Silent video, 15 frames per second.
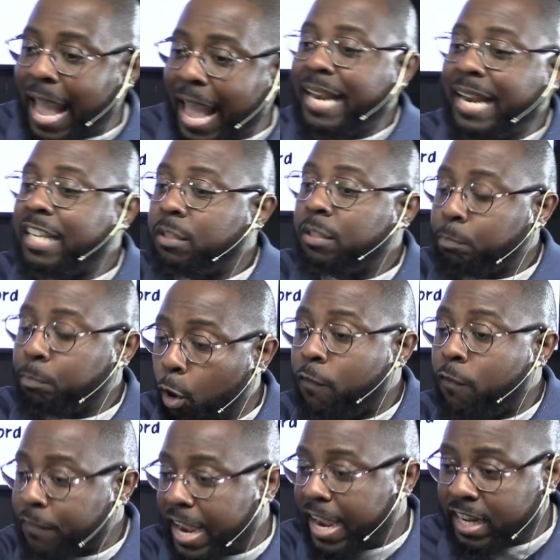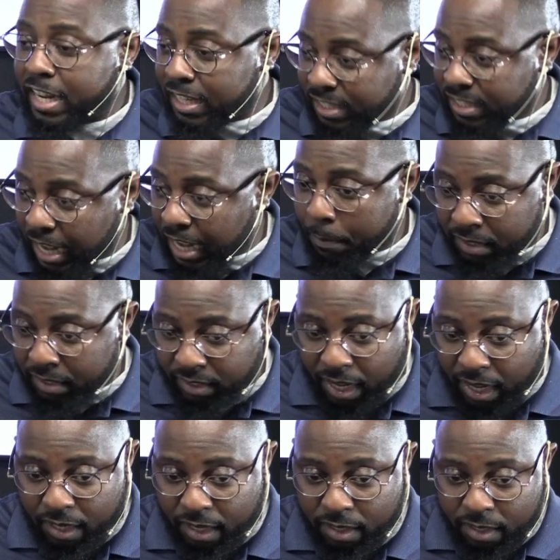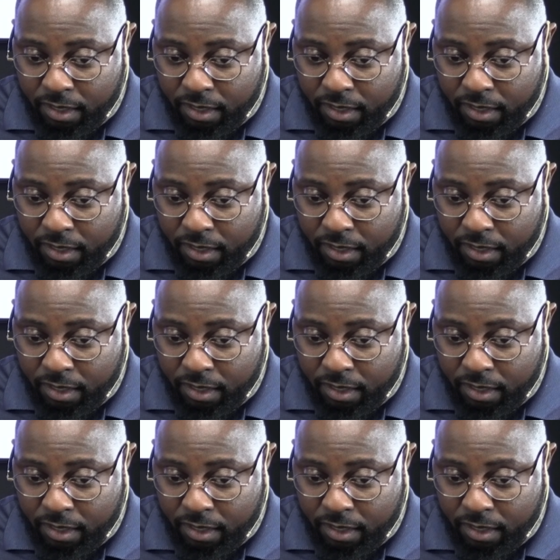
That is profaning the Sabbath day,